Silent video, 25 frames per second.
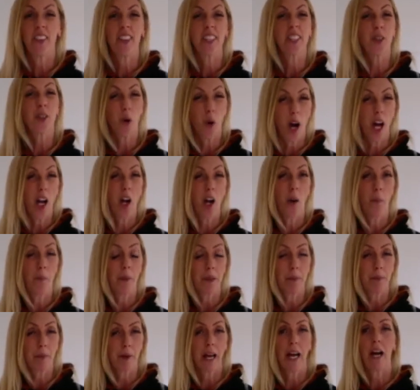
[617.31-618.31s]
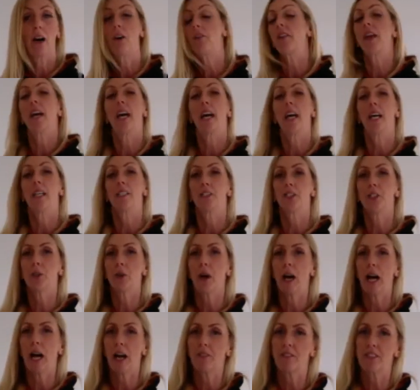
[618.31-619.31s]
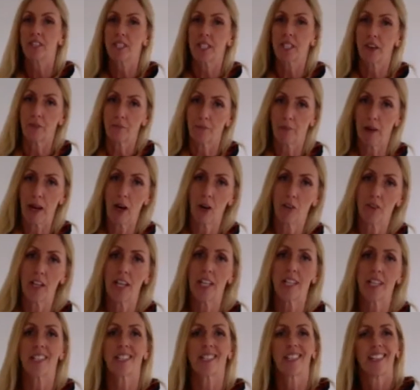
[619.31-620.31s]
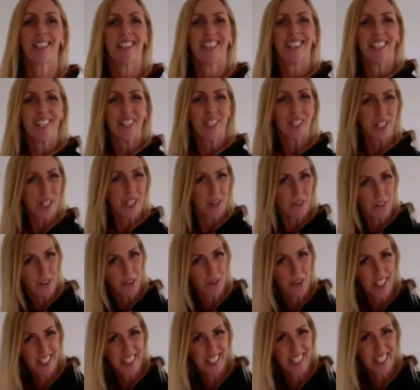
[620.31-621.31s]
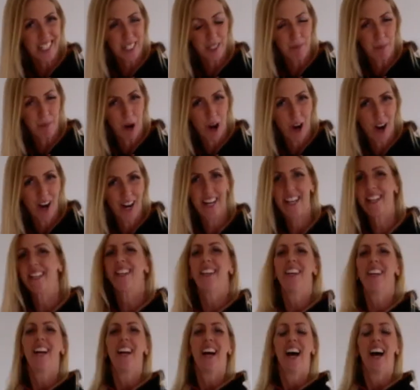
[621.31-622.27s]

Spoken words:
there's quite a lot of people out there who have stiff pelvis, stiff thoracic spine,